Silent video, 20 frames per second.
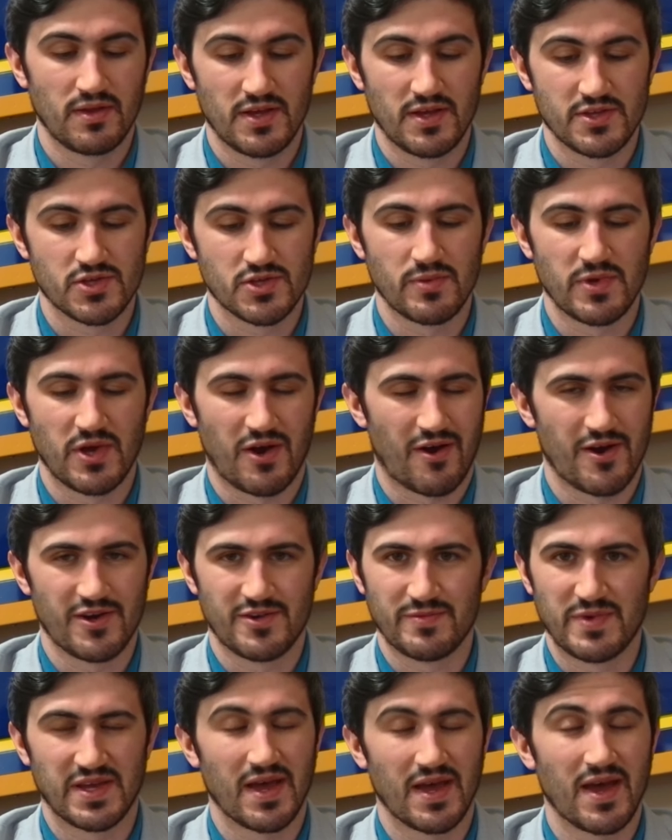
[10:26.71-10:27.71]
it's going to be hard
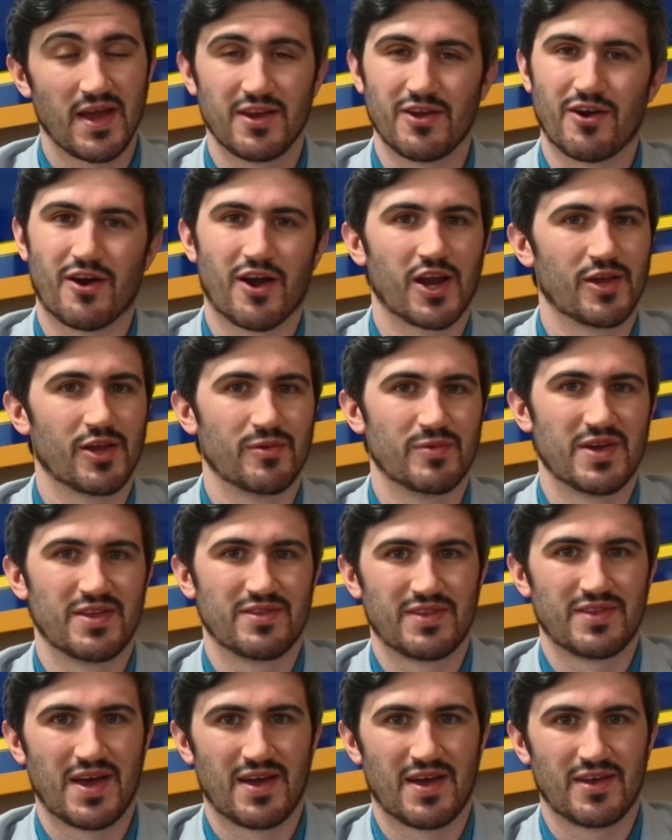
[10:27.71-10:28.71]
to make any
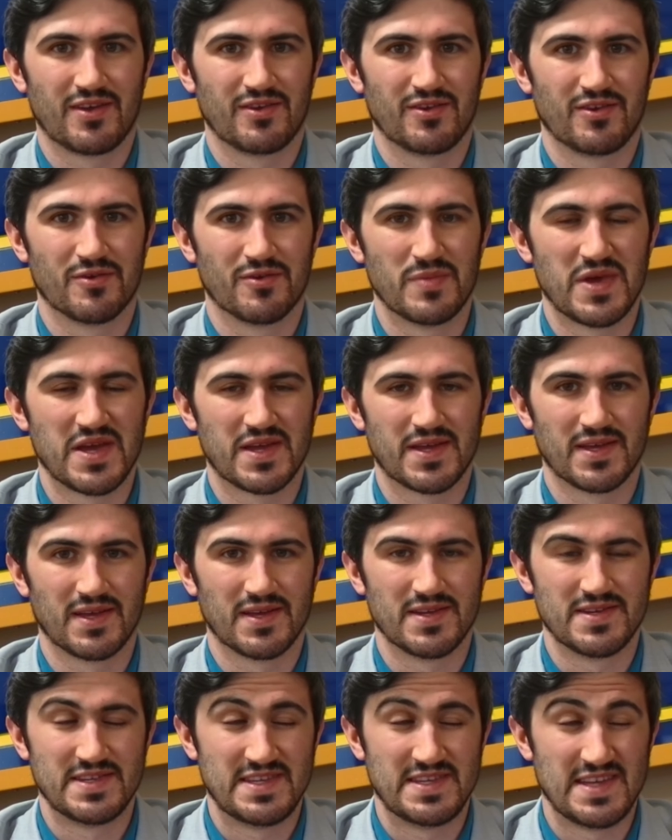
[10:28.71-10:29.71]
argument that you're making
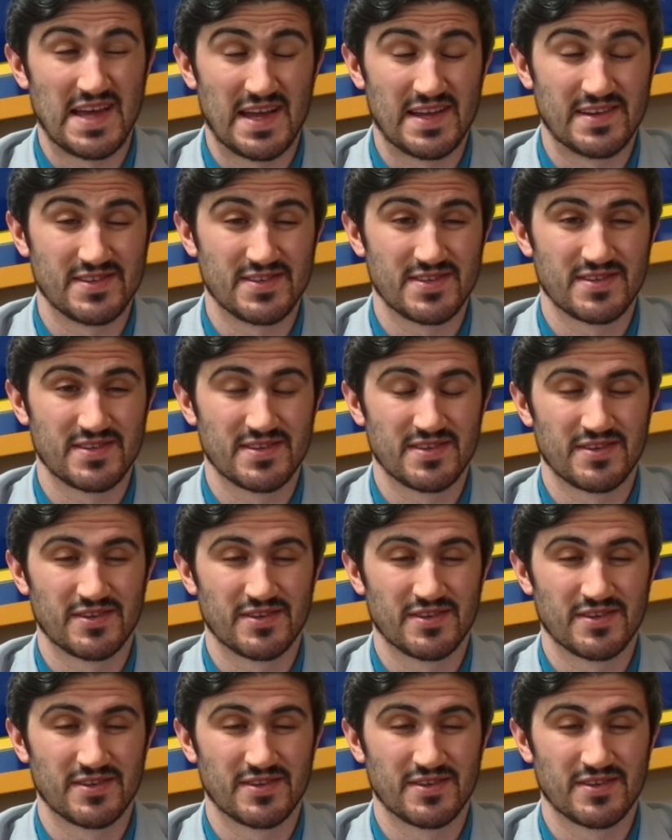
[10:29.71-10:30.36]
a dent